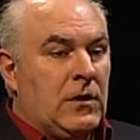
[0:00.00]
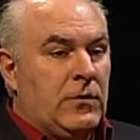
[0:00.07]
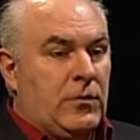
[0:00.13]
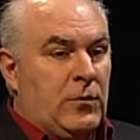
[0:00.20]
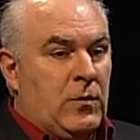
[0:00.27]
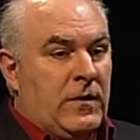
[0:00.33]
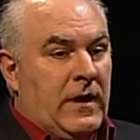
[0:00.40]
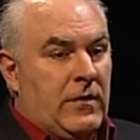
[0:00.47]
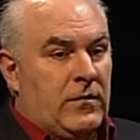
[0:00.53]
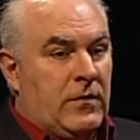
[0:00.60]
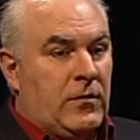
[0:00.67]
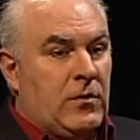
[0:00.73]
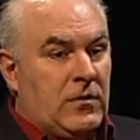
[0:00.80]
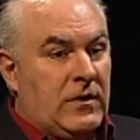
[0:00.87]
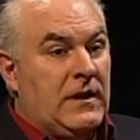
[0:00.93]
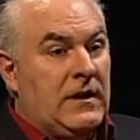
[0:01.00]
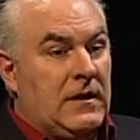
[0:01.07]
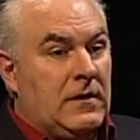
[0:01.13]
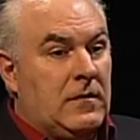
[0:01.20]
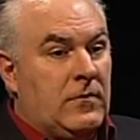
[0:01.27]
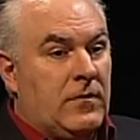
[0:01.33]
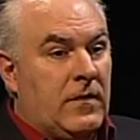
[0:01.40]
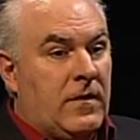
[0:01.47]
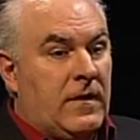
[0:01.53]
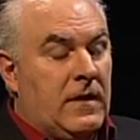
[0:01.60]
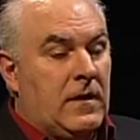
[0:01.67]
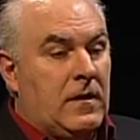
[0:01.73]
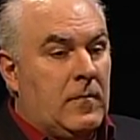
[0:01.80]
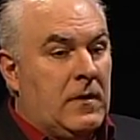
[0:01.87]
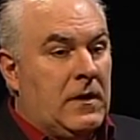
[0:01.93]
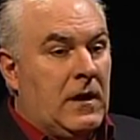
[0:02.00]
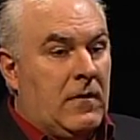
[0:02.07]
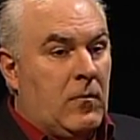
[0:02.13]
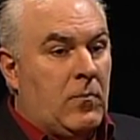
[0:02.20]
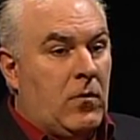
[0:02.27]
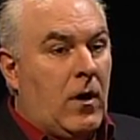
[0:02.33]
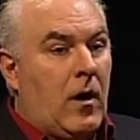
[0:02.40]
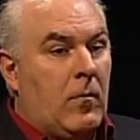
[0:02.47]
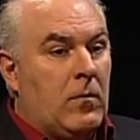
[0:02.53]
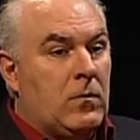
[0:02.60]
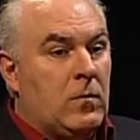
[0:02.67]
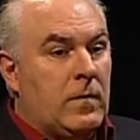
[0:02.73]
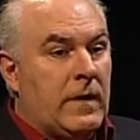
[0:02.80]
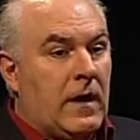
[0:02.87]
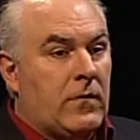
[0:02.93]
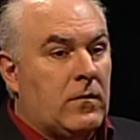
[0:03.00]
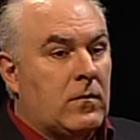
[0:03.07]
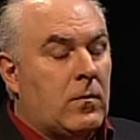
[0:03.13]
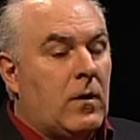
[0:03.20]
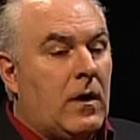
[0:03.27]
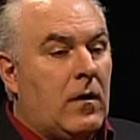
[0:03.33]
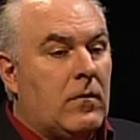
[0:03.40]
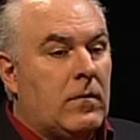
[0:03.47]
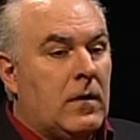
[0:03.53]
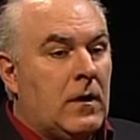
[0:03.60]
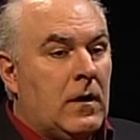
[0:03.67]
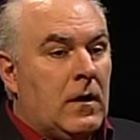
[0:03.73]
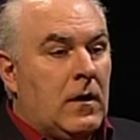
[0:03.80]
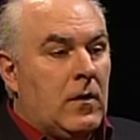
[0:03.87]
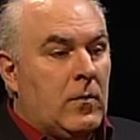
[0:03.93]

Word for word: to 2013 if you think you may not have a problem in 2012. Right.